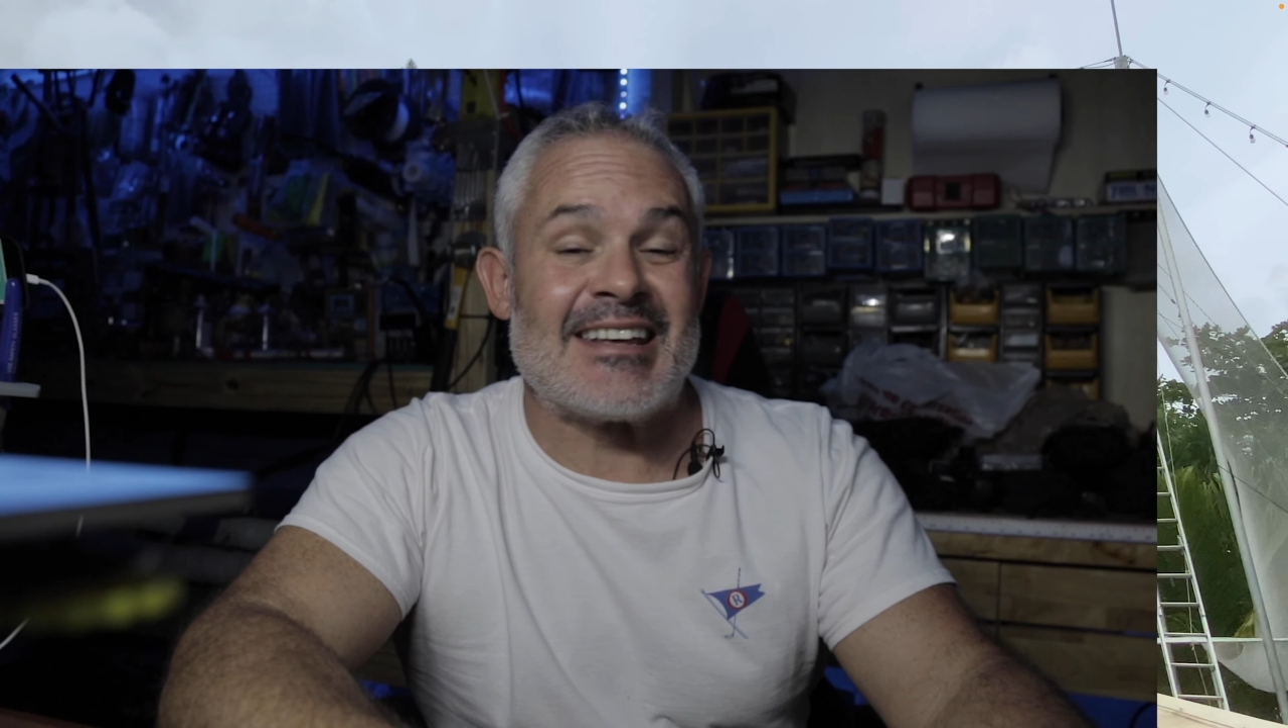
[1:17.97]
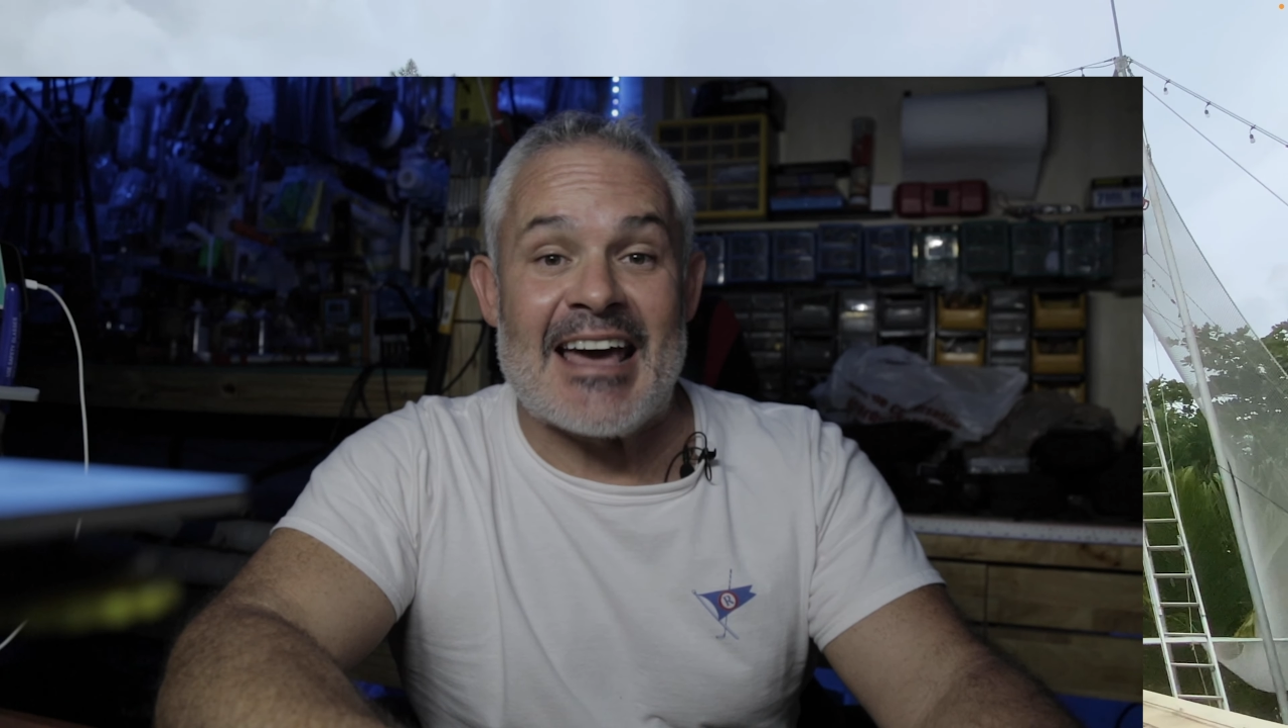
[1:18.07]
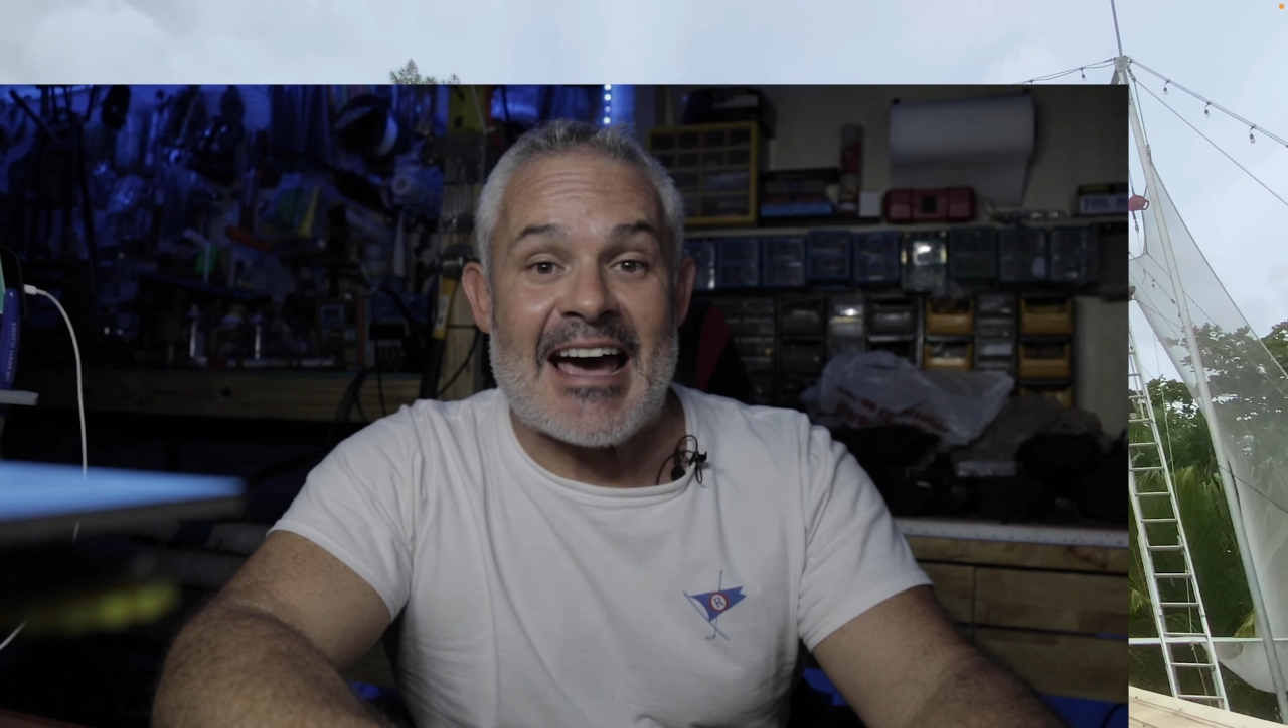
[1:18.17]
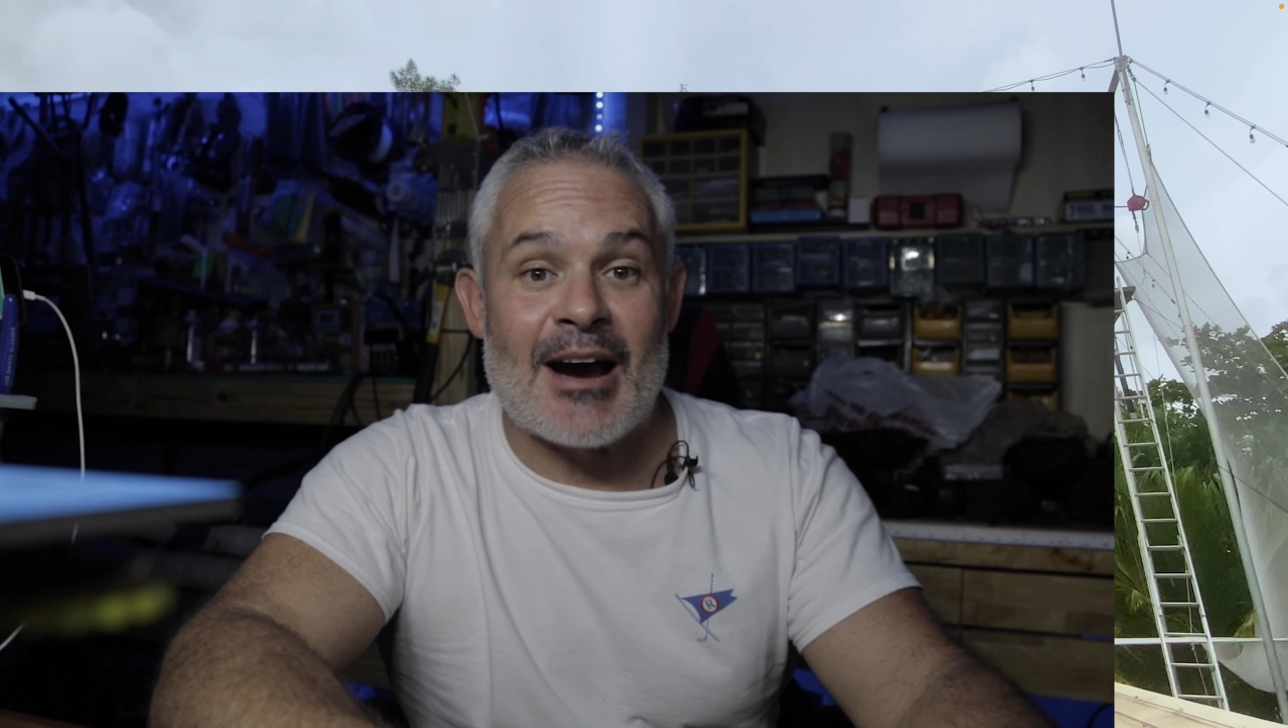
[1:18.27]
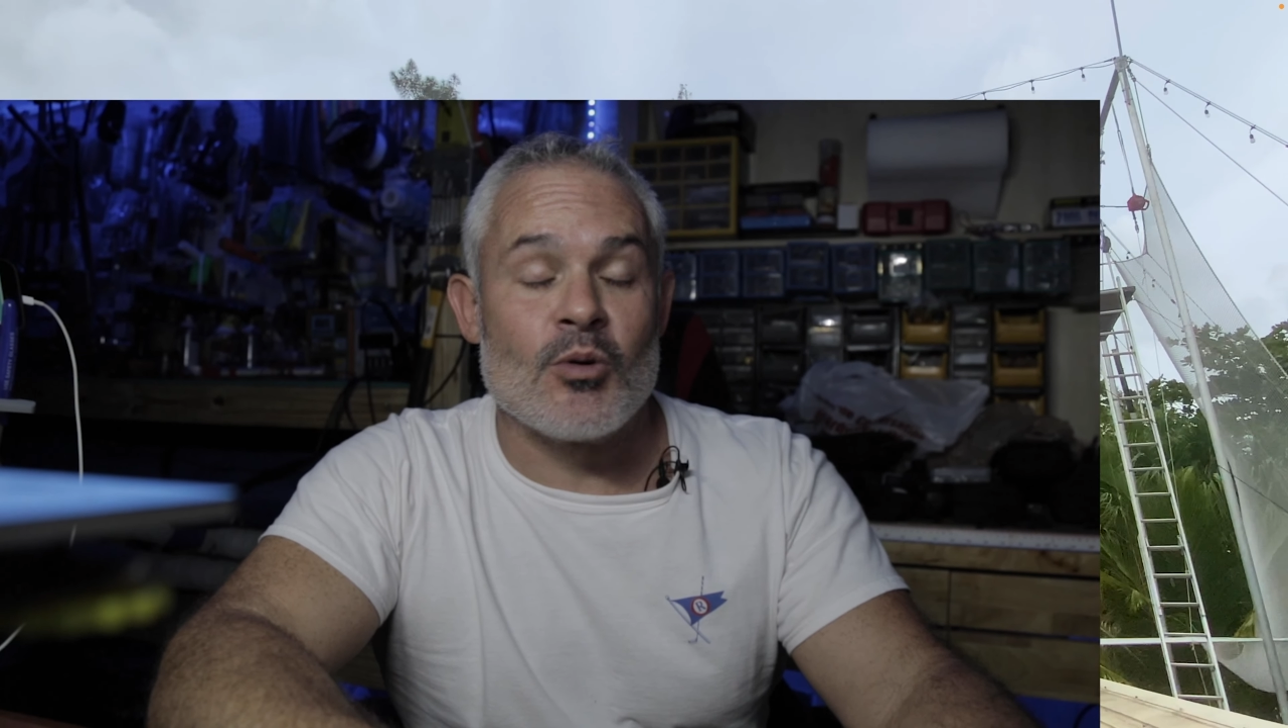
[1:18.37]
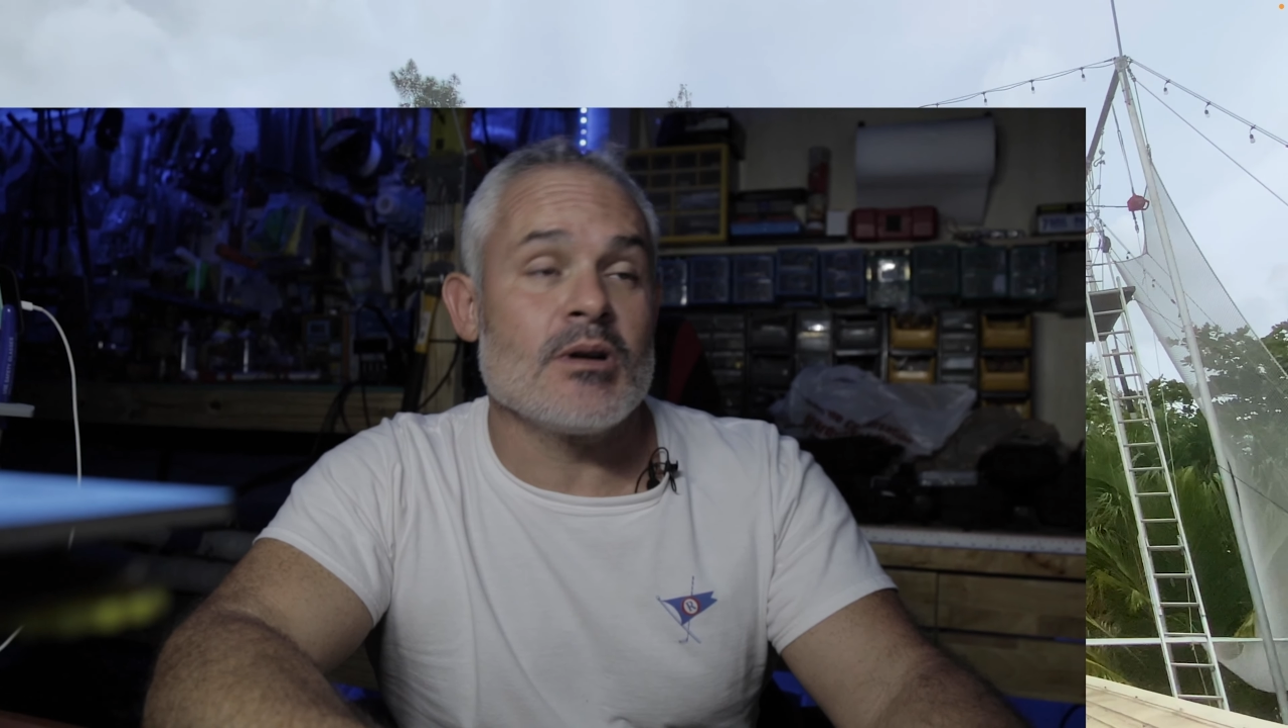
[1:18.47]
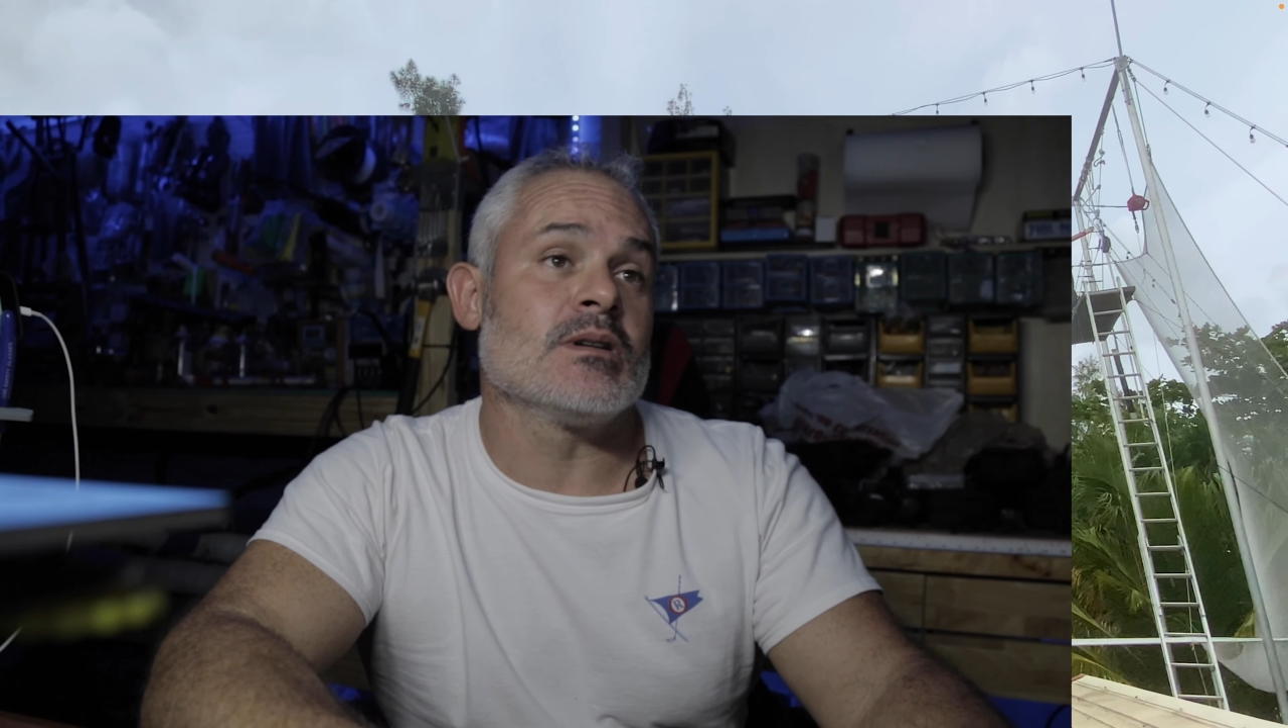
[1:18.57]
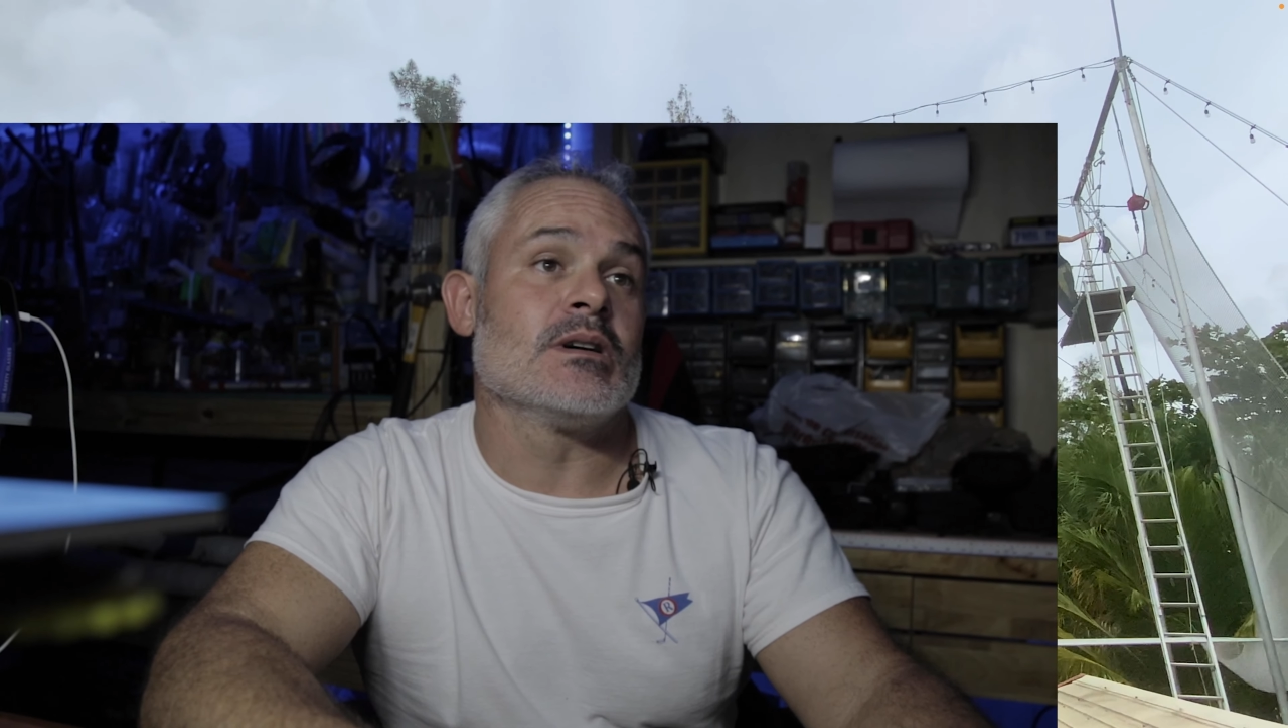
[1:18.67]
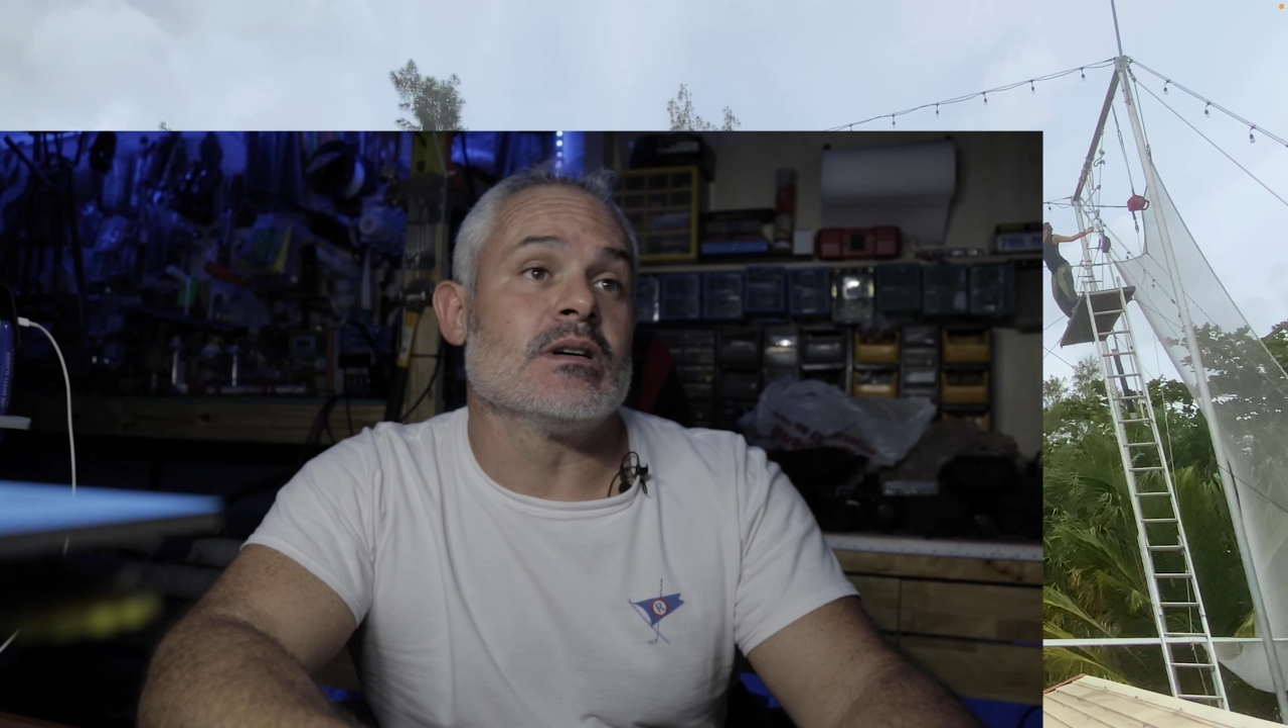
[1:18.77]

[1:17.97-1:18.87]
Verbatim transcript: an hour.